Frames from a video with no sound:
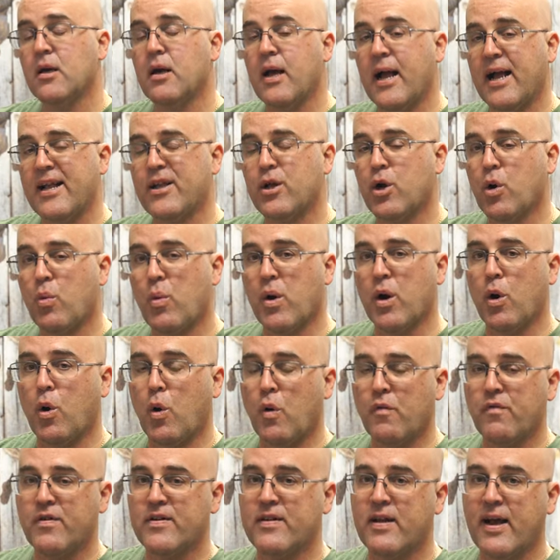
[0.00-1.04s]
And you don't want to
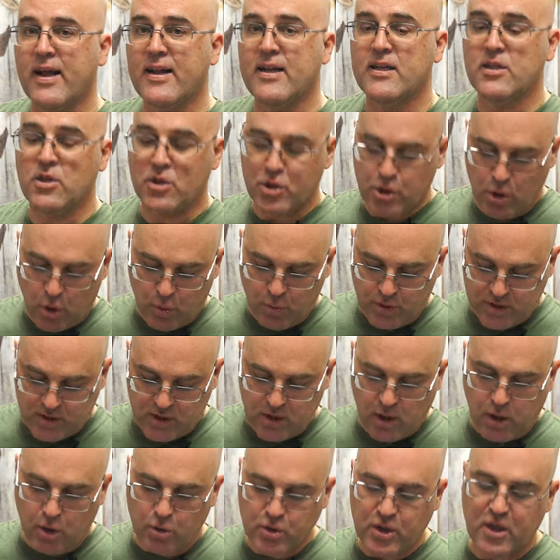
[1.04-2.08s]
over tighten it, so you always
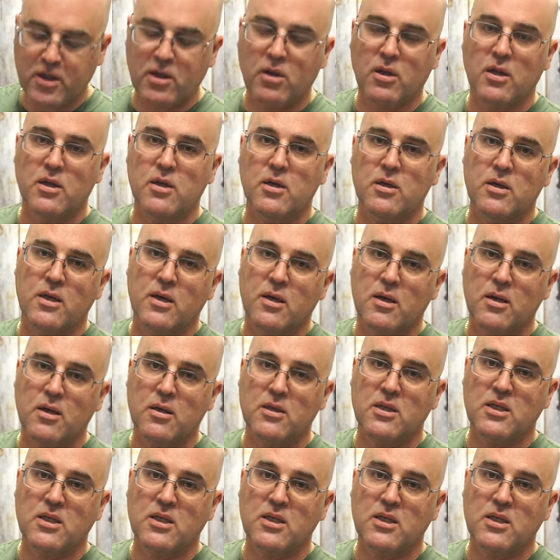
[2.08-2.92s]
close it till it uh,